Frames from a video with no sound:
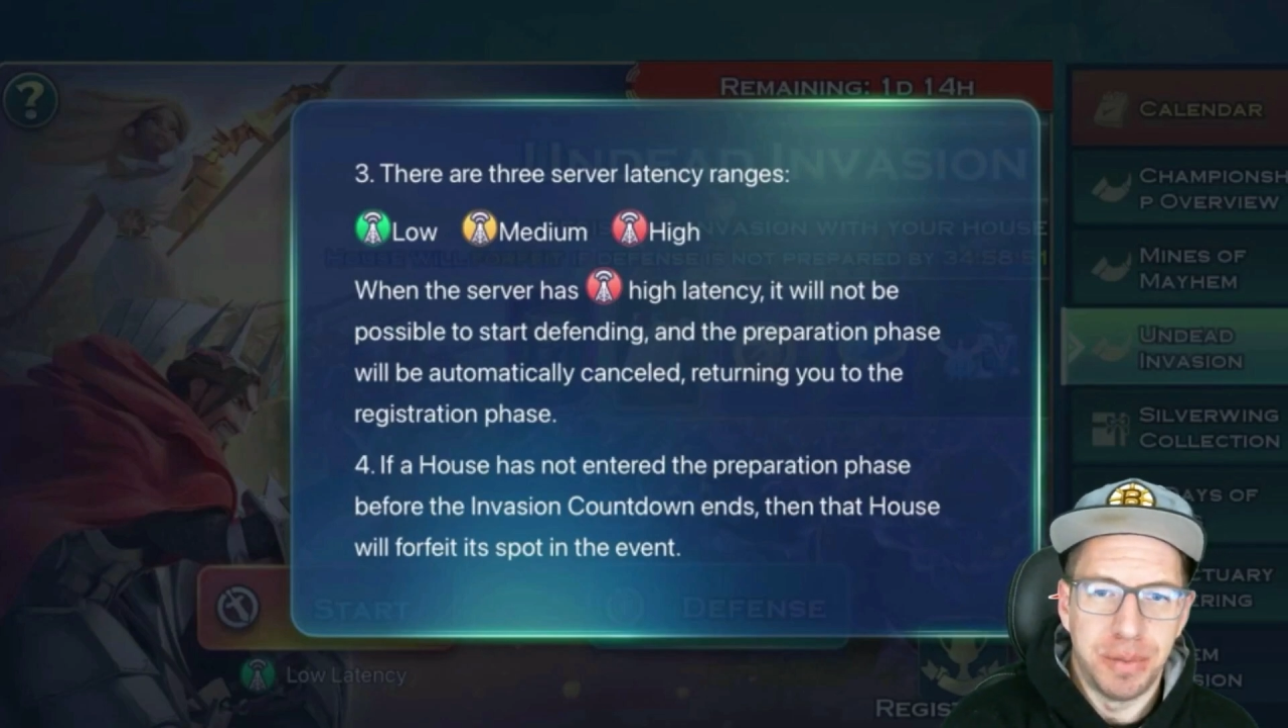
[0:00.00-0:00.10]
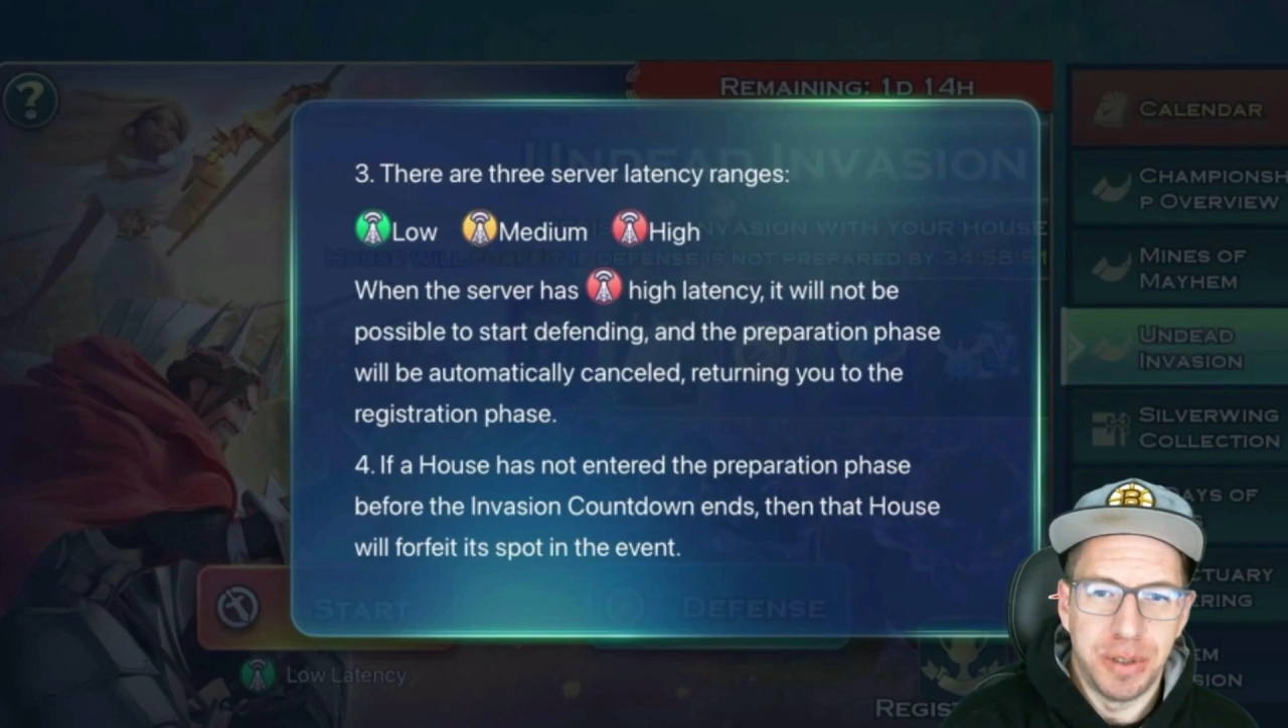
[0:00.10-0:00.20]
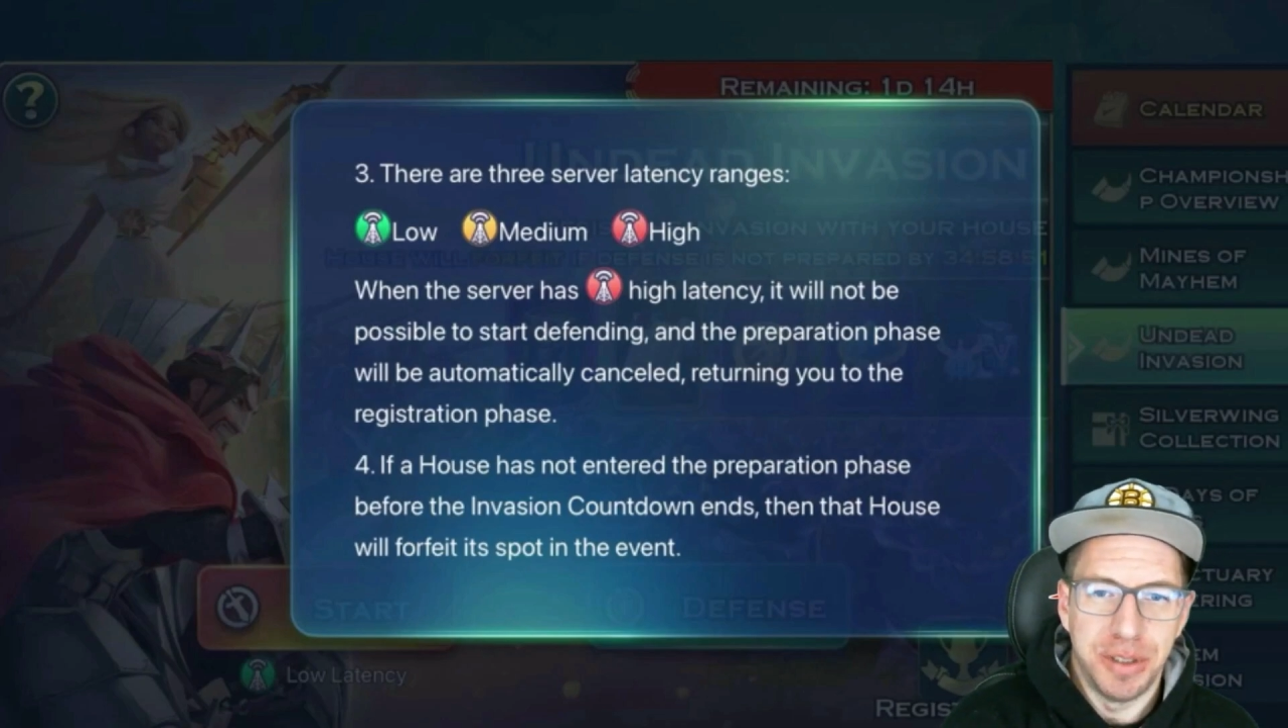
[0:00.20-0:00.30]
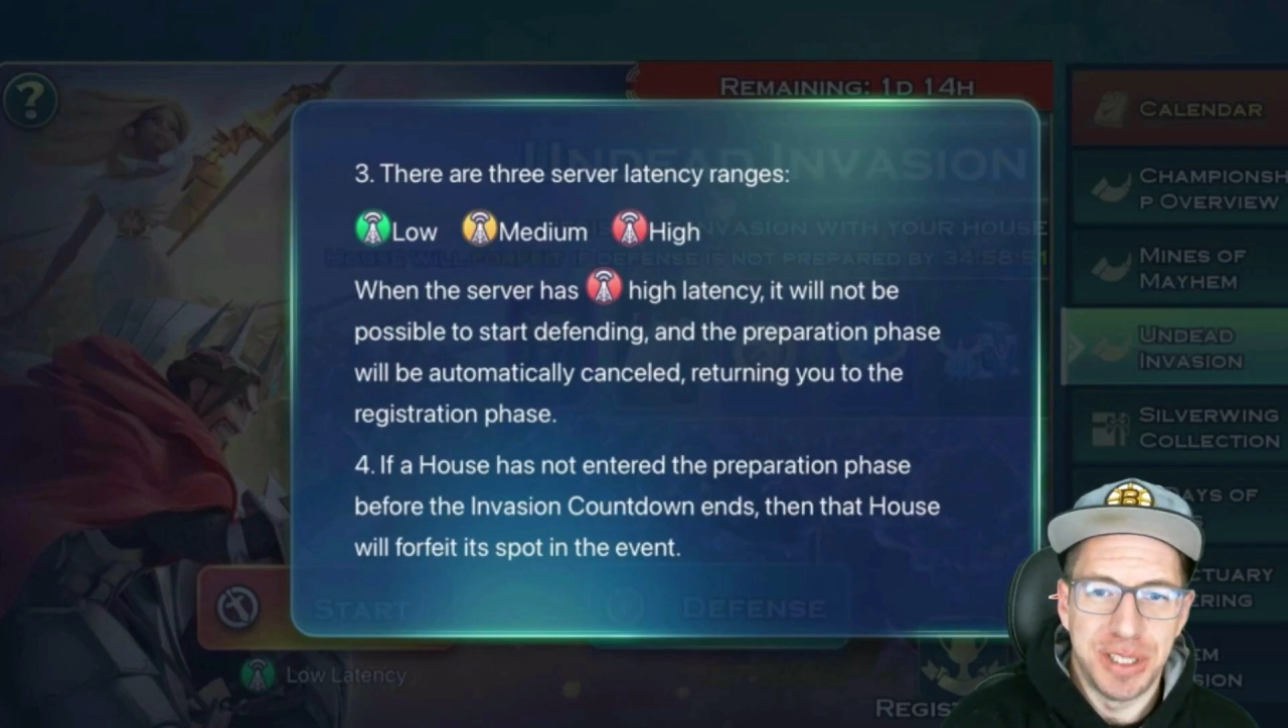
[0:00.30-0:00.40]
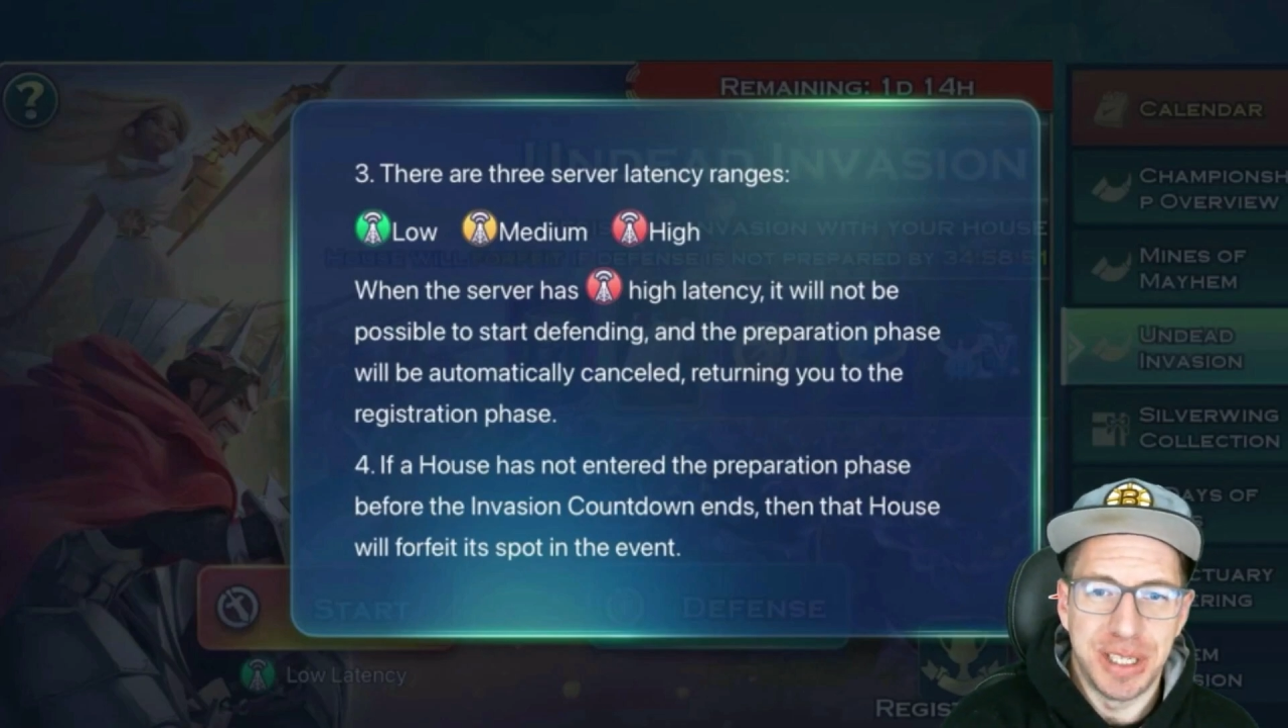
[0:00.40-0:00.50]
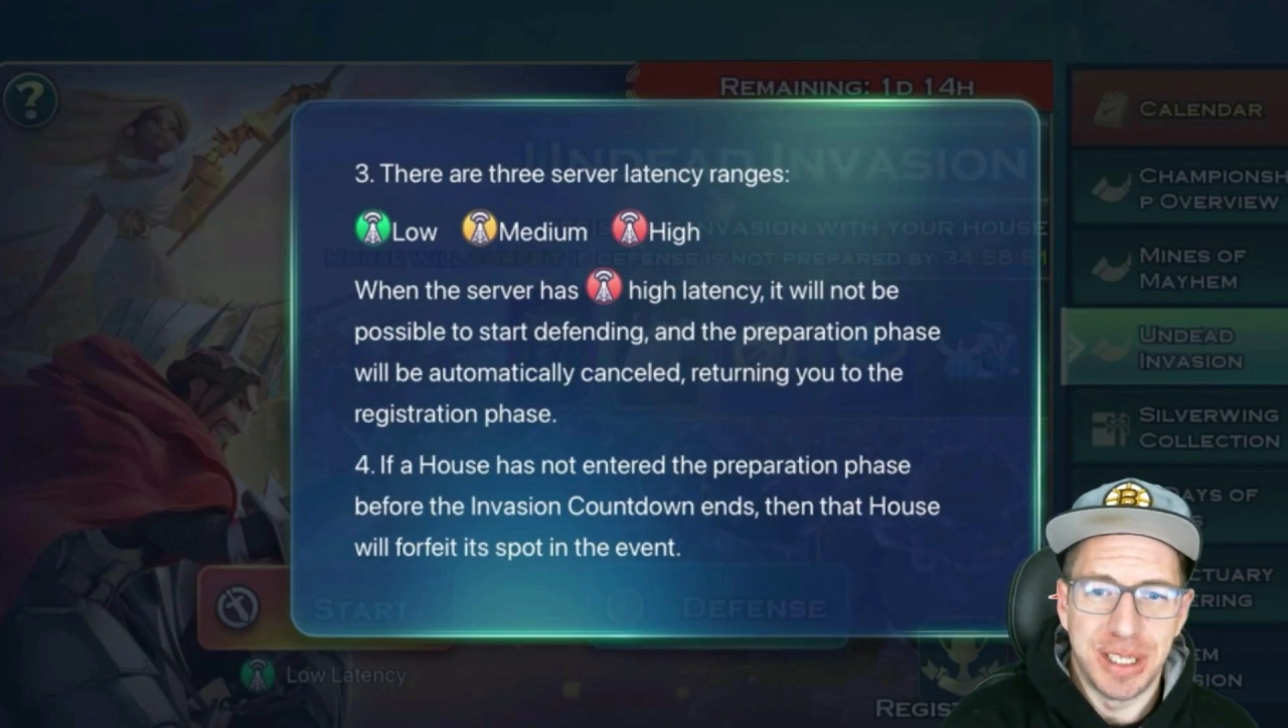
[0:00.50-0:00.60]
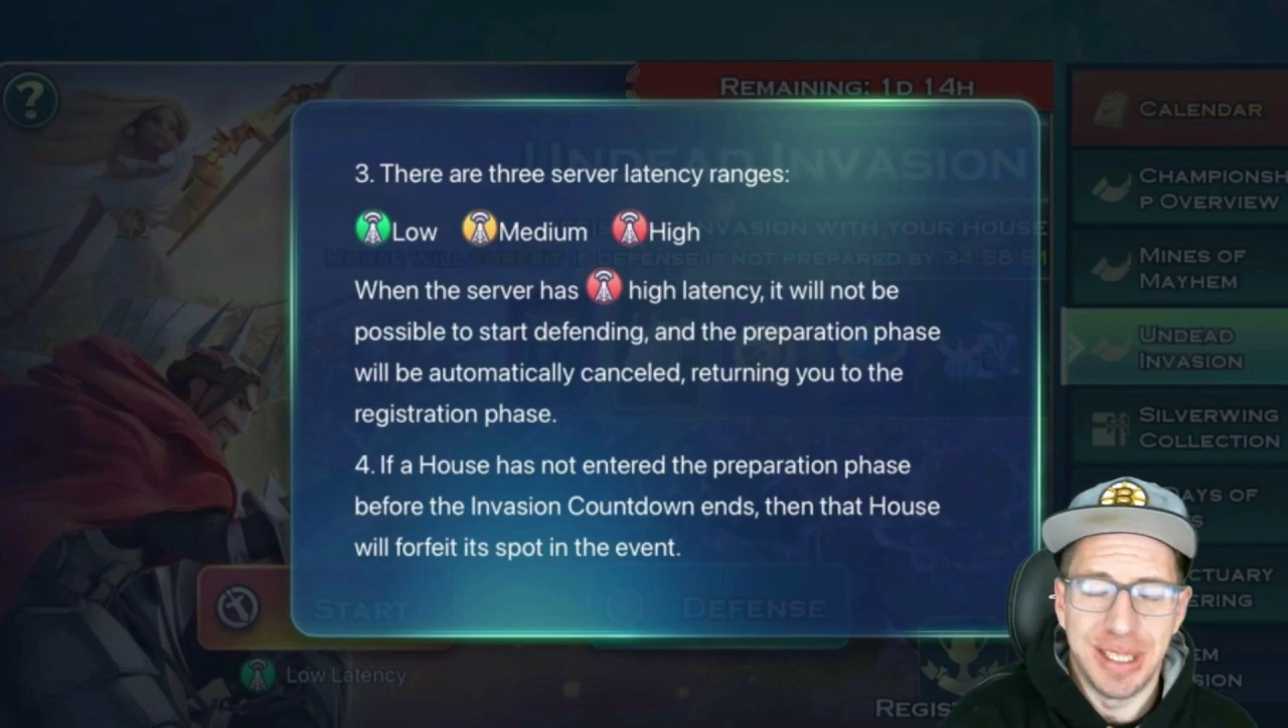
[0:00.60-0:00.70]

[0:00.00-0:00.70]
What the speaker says: producing